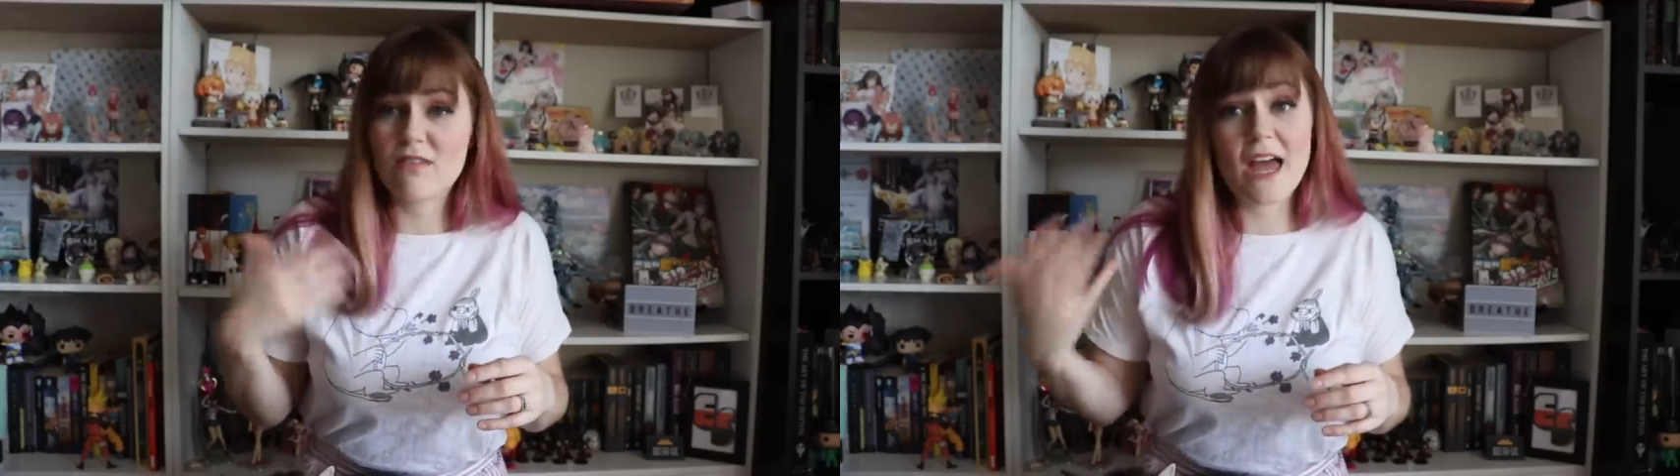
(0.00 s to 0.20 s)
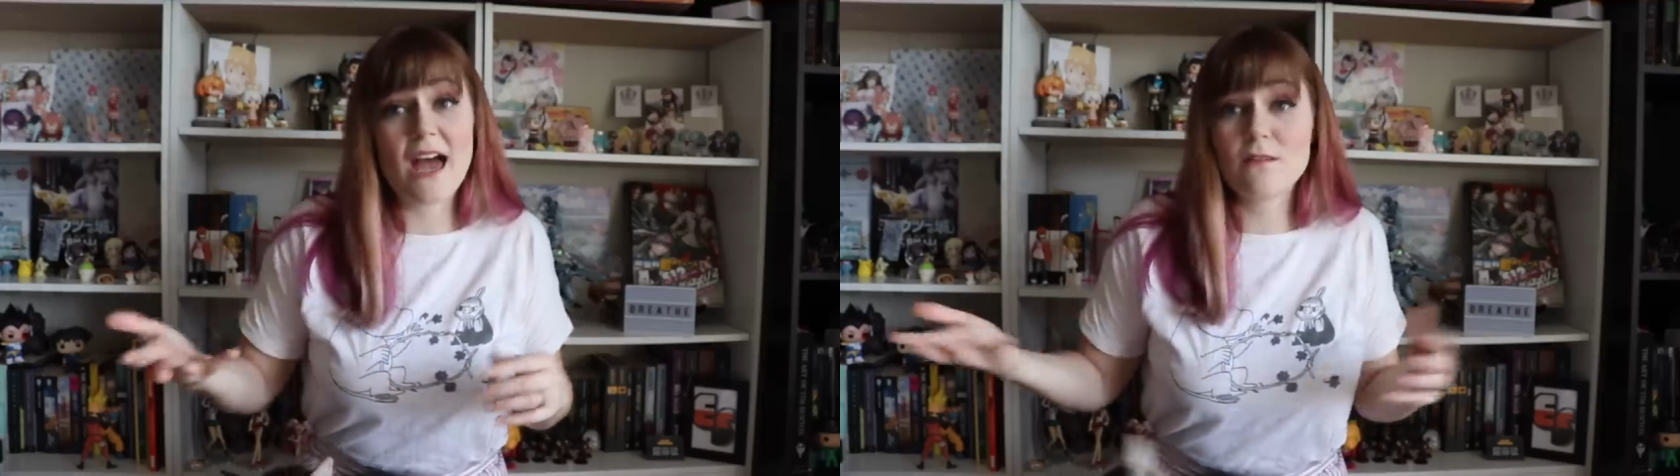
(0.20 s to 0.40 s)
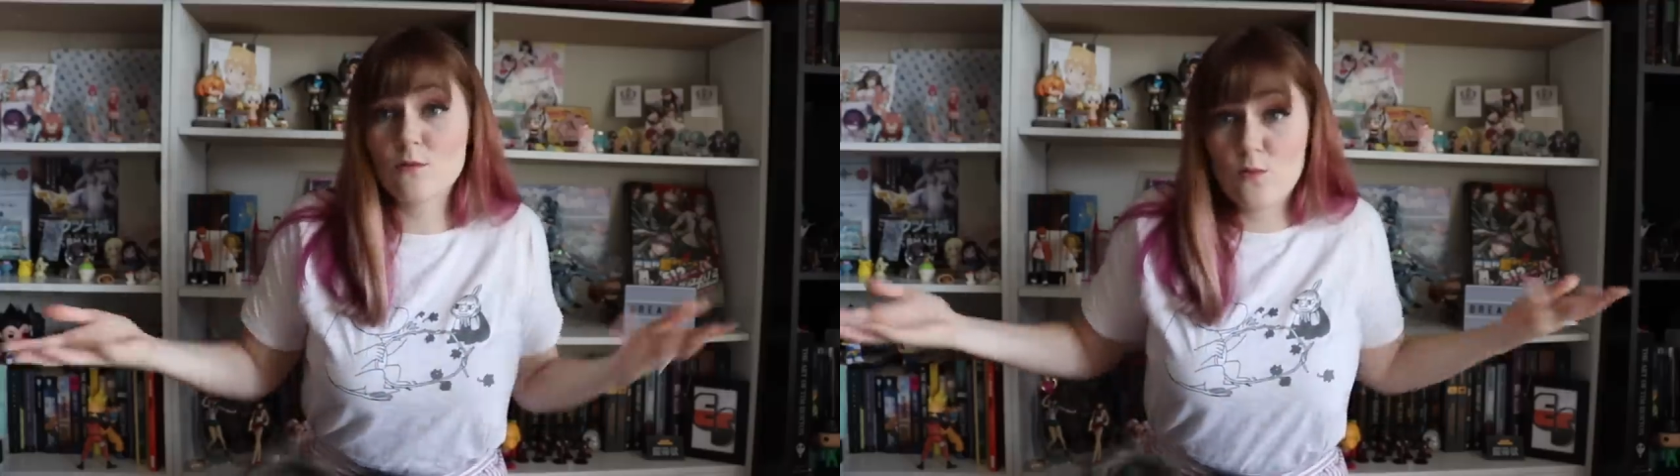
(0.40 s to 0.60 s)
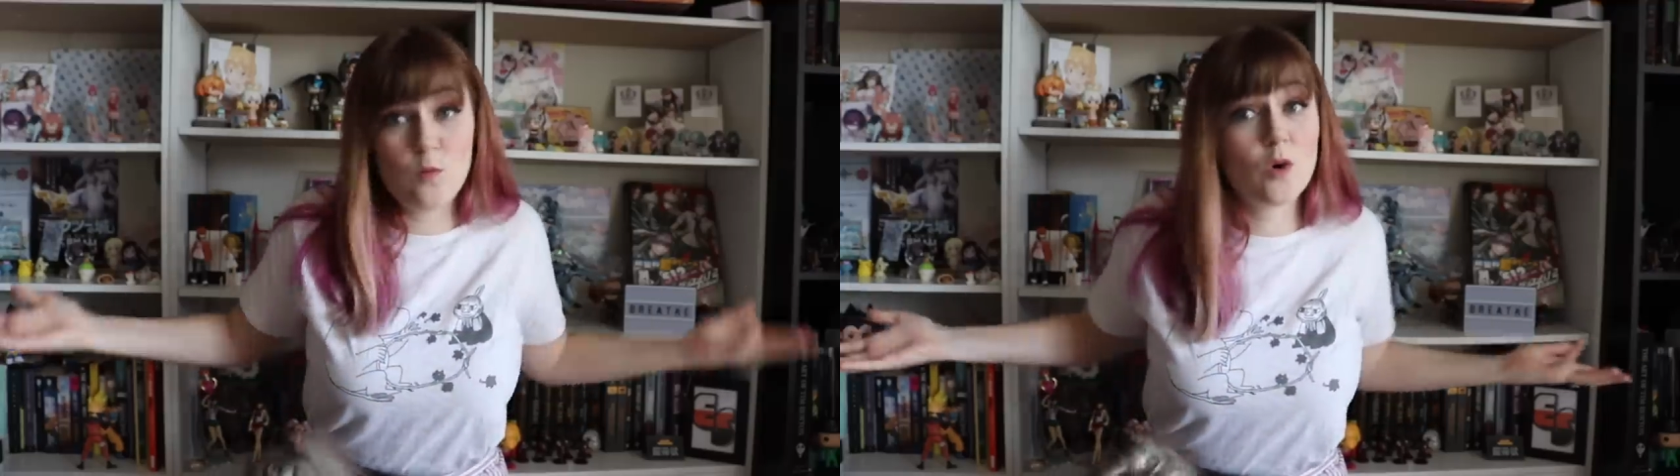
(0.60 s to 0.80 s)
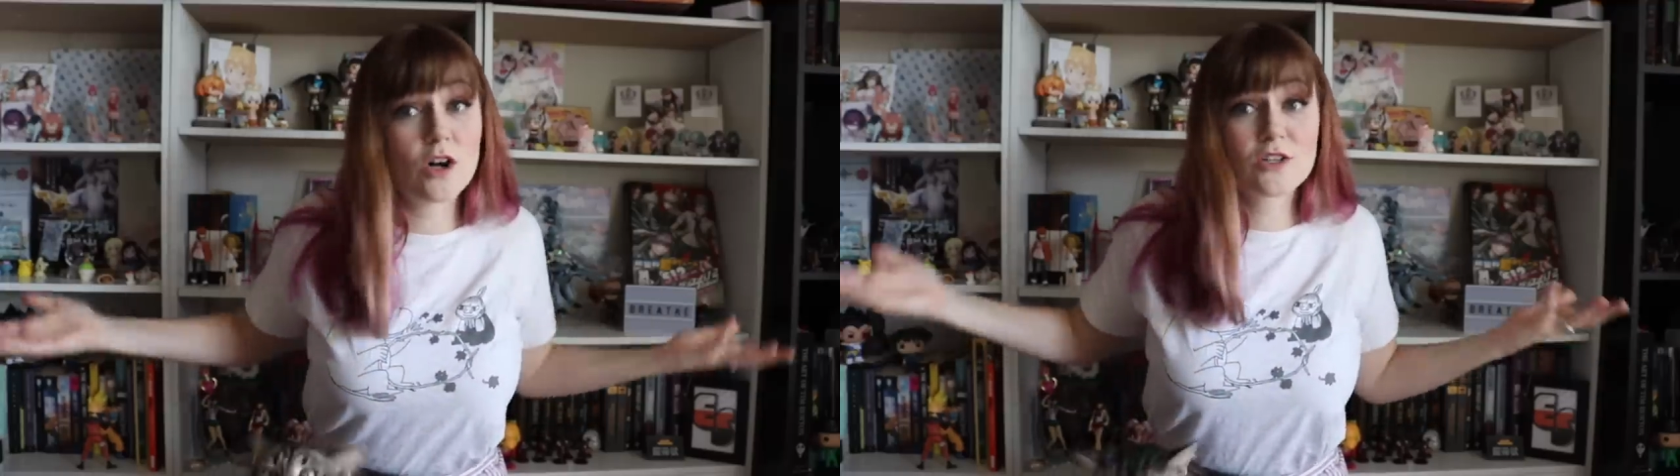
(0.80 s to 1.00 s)
That
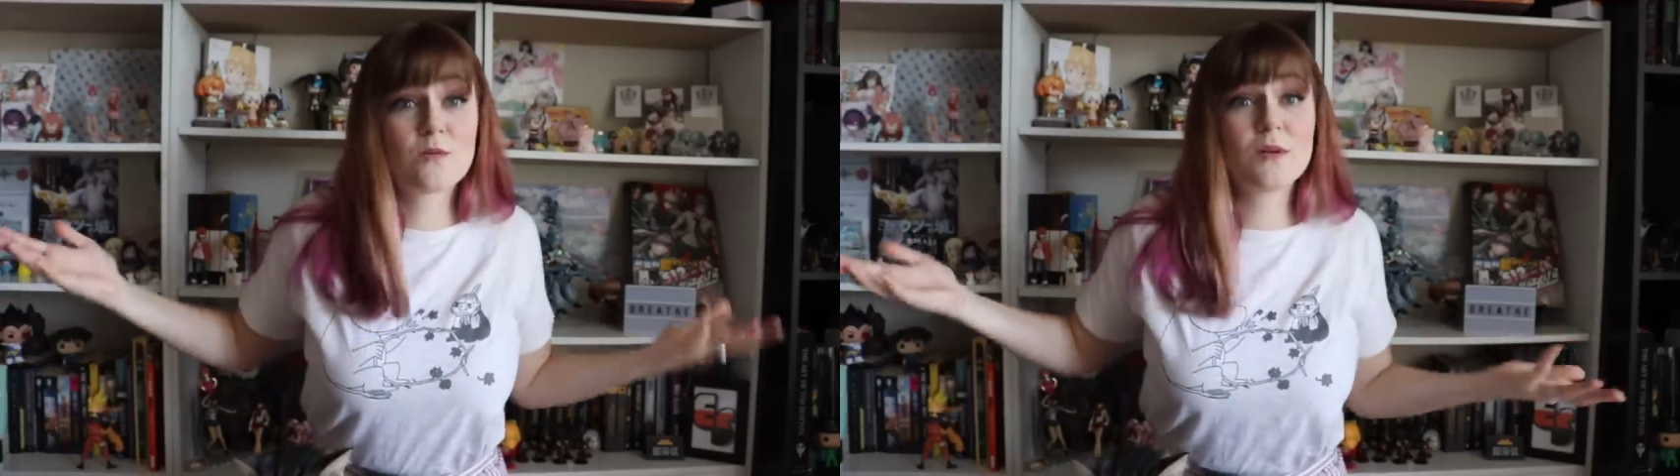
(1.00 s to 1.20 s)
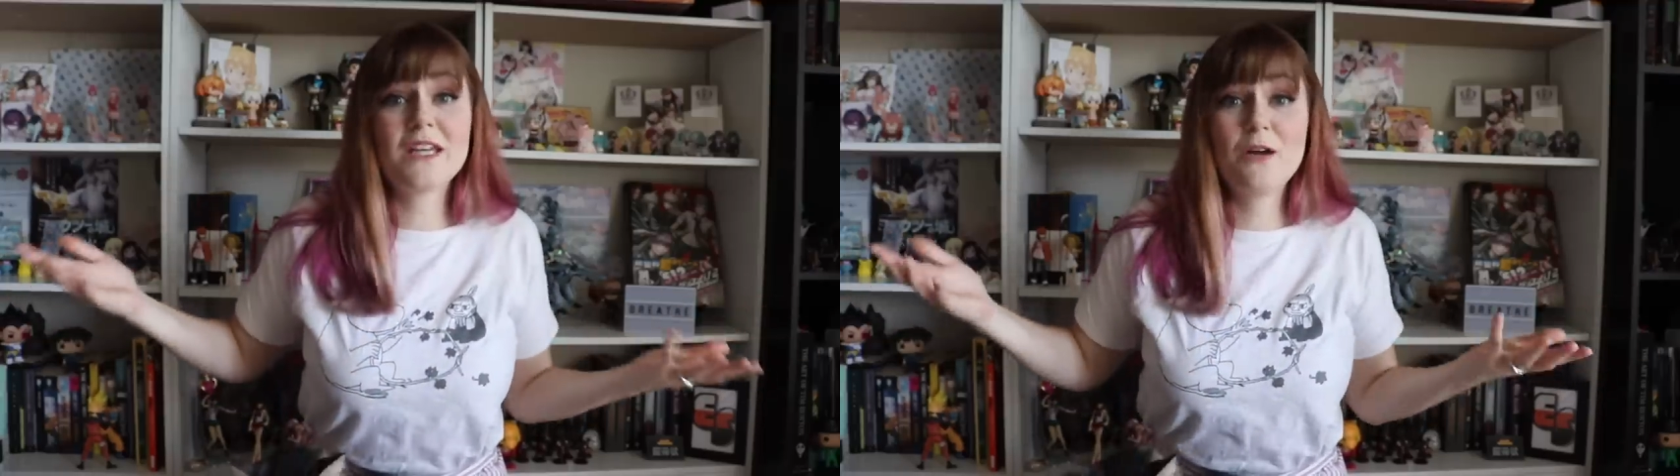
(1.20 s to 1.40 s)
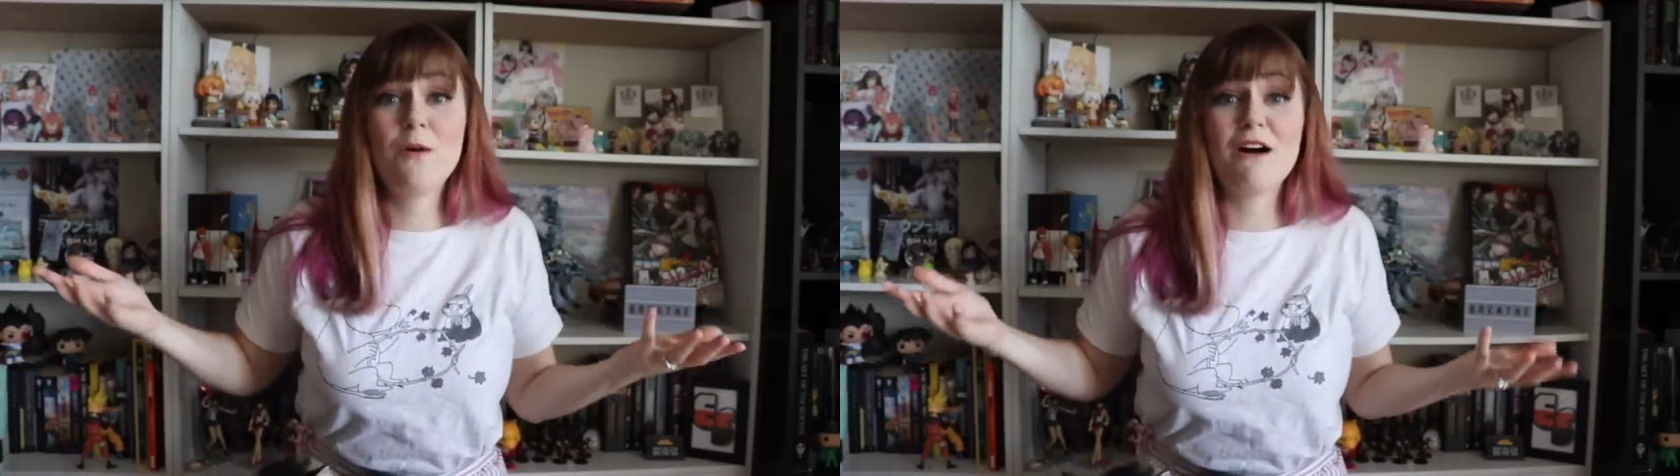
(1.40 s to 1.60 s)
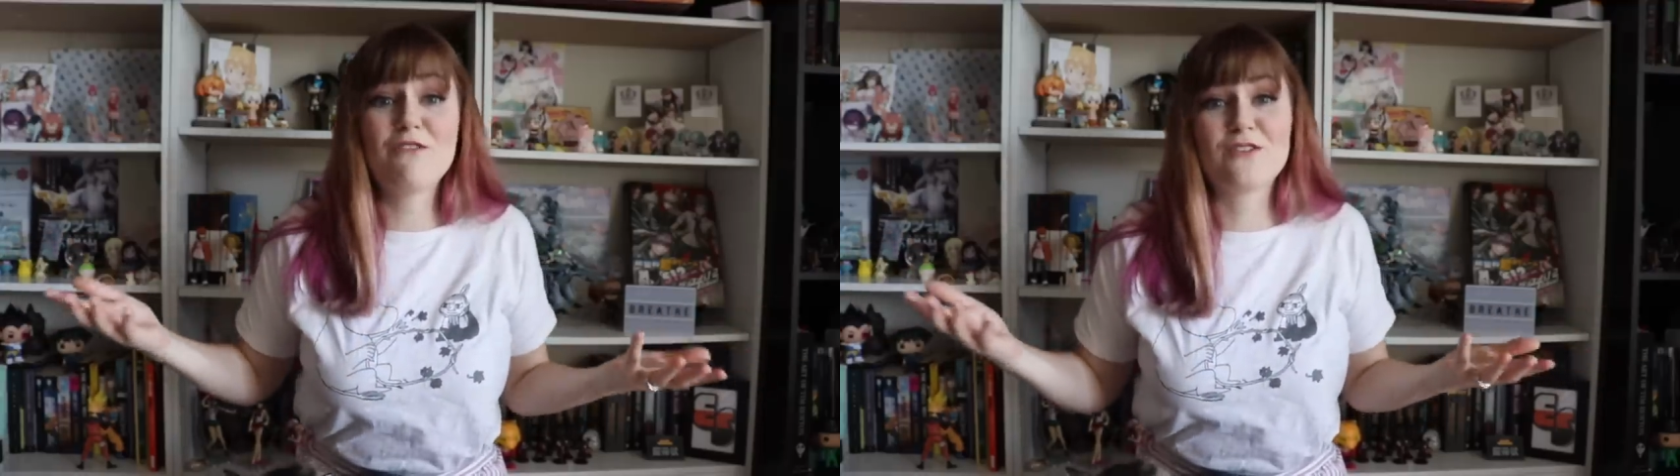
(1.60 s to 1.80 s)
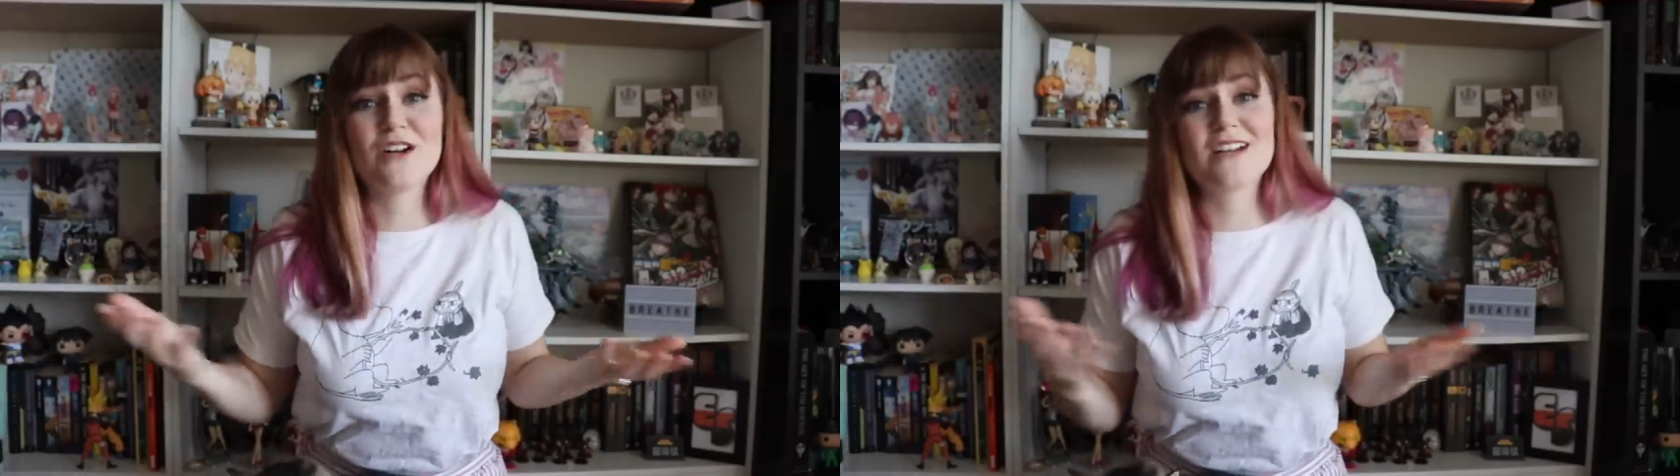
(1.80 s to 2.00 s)
works really well
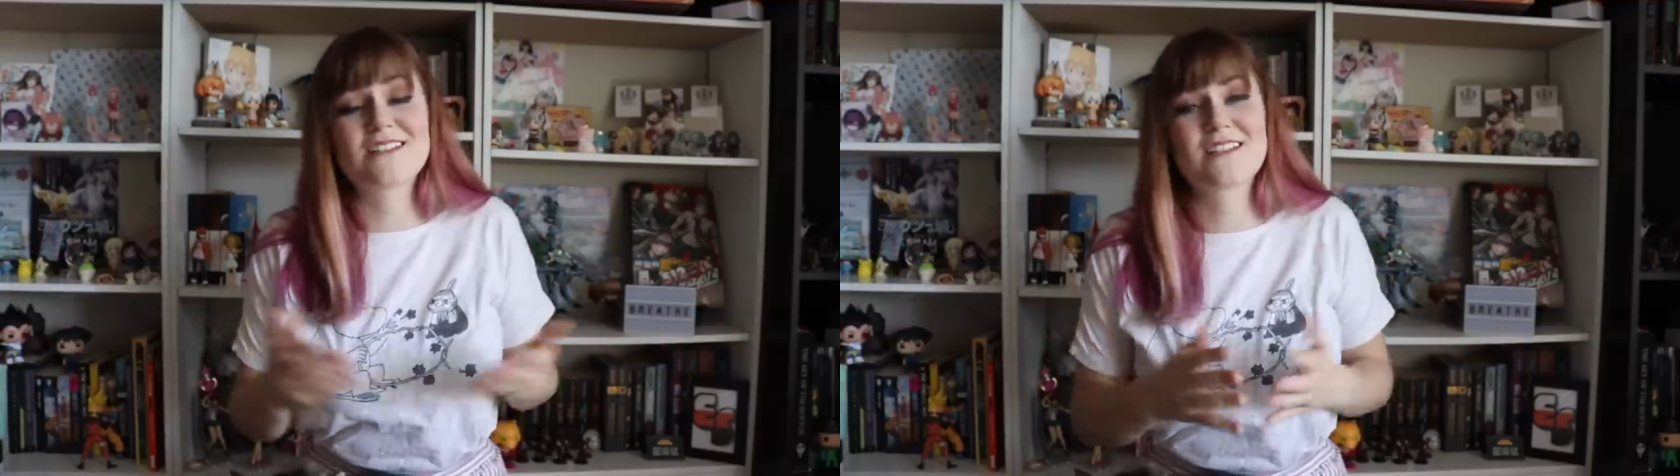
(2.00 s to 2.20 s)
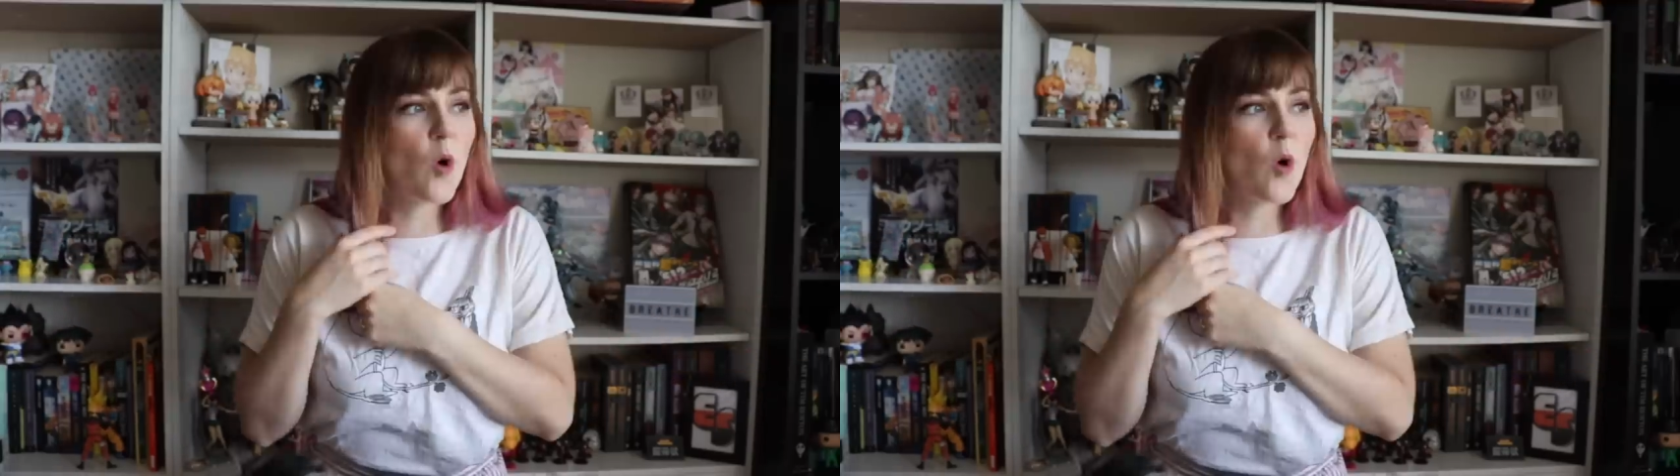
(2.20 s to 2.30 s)
for us.